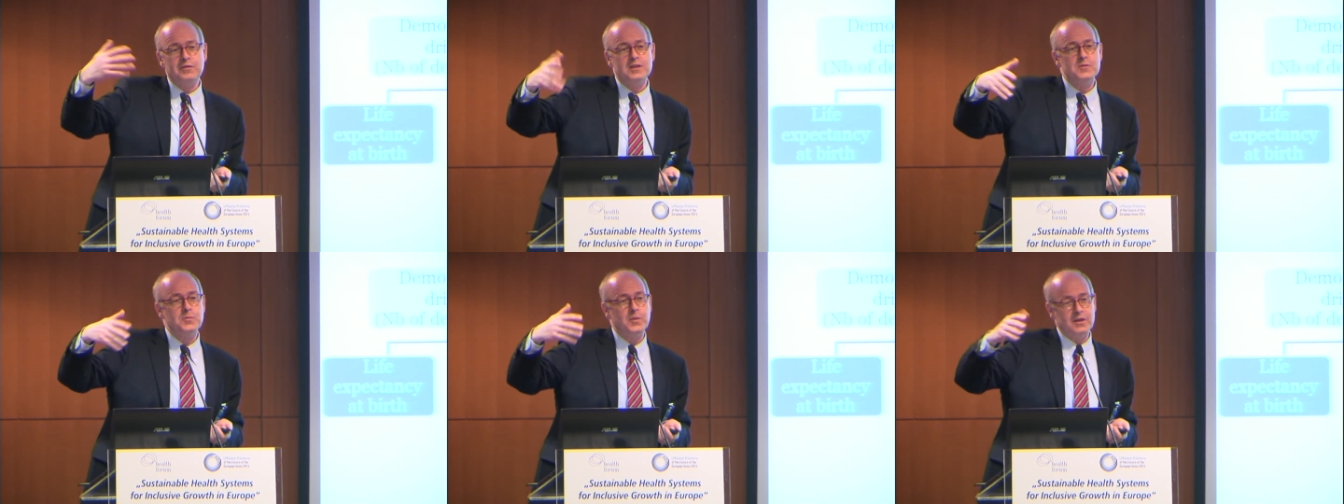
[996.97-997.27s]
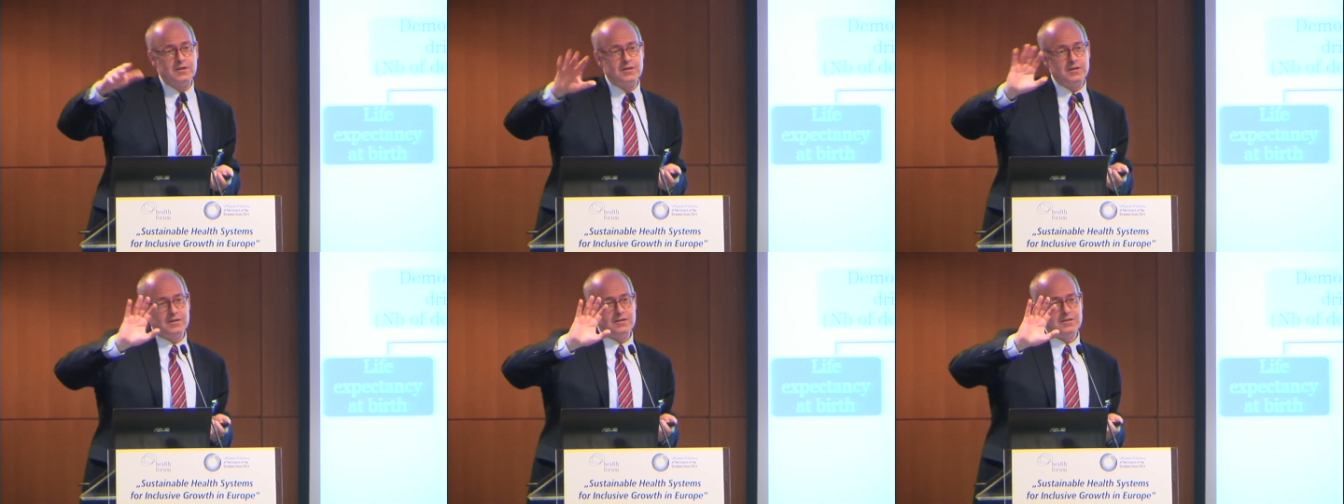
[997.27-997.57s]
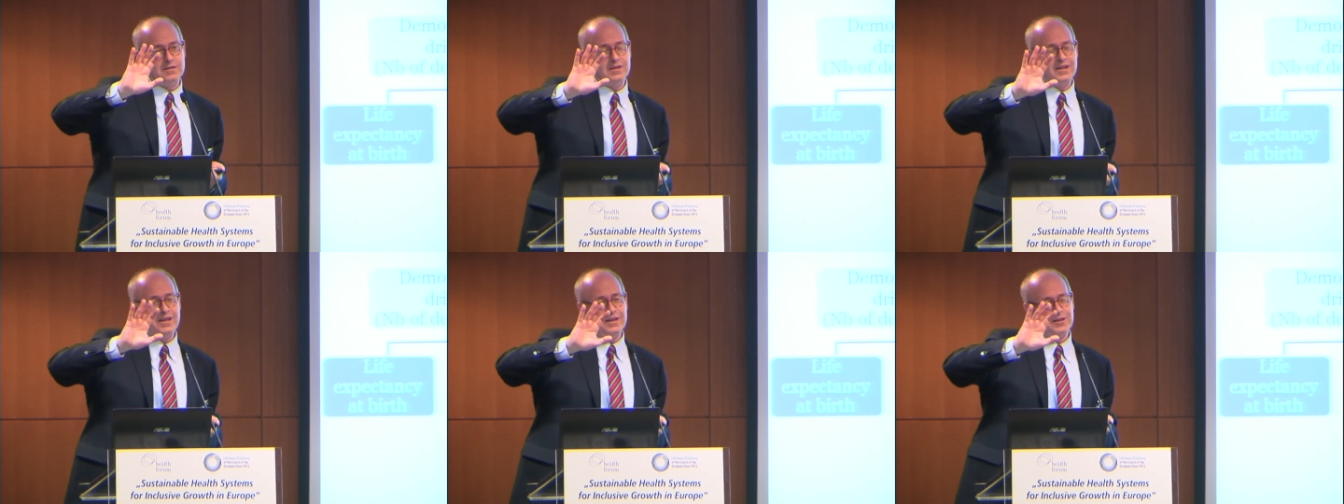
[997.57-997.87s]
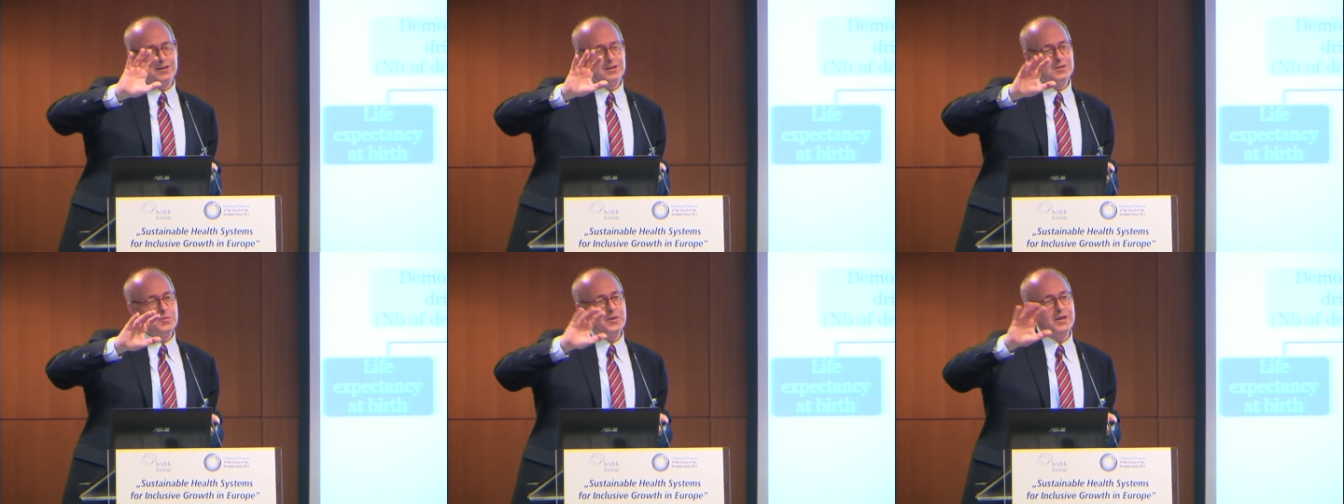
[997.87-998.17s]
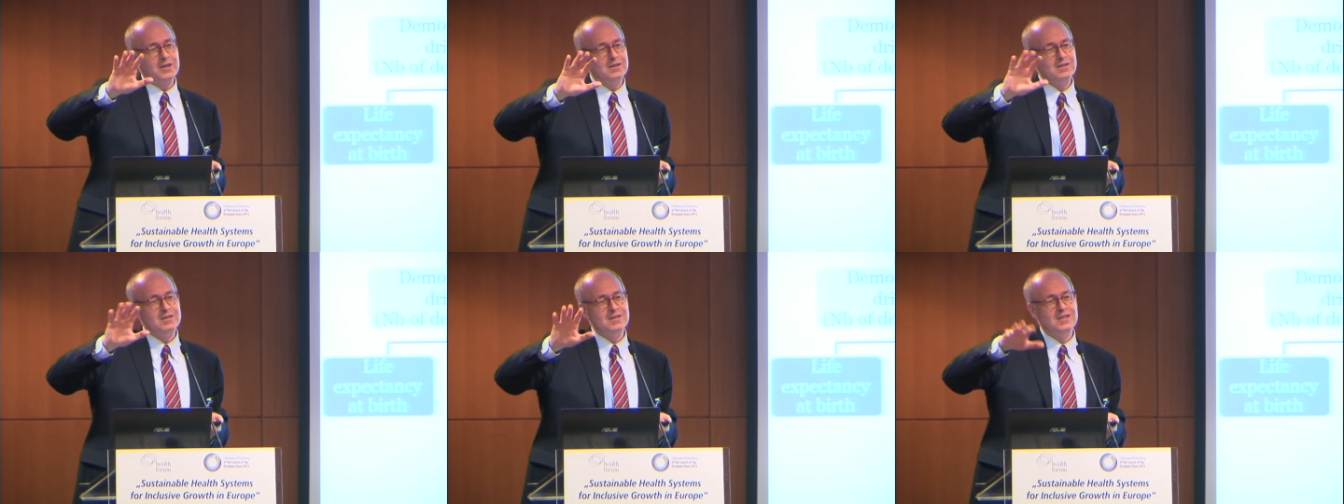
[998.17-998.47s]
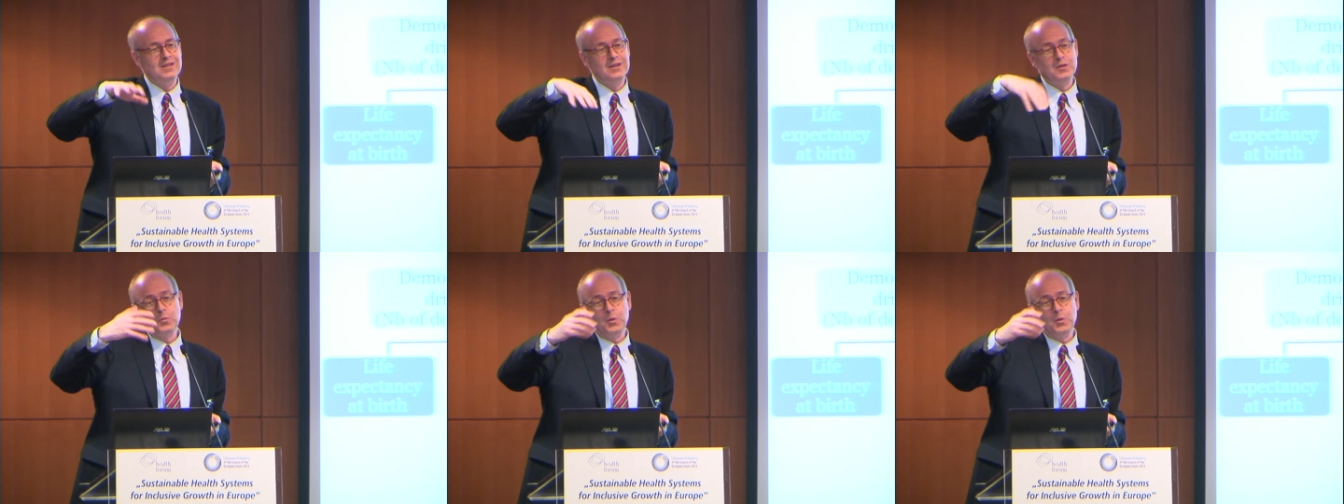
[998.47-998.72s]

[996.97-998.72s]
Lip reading: expectancy in the